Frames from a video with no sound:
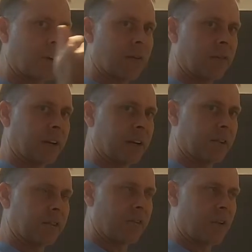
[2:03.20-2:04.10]
traveling in a
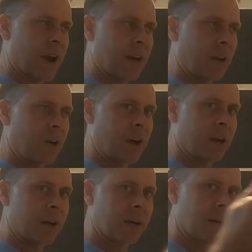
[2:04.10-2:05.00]
straight
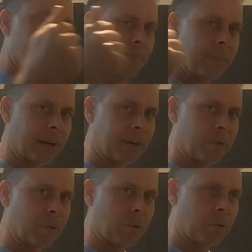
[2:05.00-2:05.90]
line back and
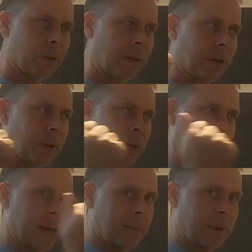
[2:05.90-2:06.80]
forward
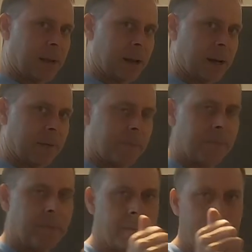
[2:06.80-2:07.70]
in that plane
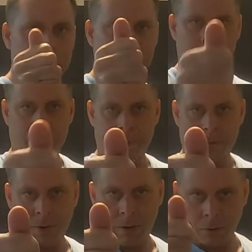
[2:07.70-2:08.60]

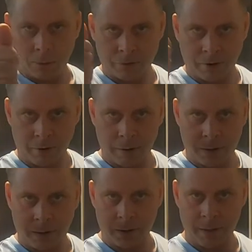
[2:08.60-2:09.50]
and also
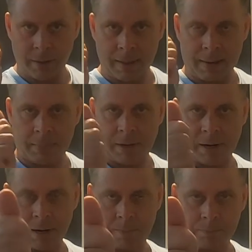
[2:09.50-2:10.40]
in that
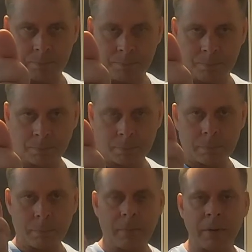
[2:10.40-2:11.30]
plane.
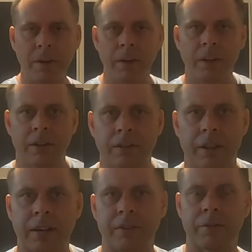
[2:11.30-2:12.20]
So
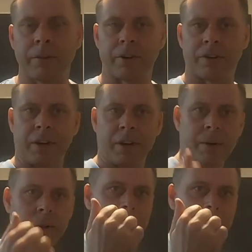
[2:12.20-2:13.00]
that's the first thing.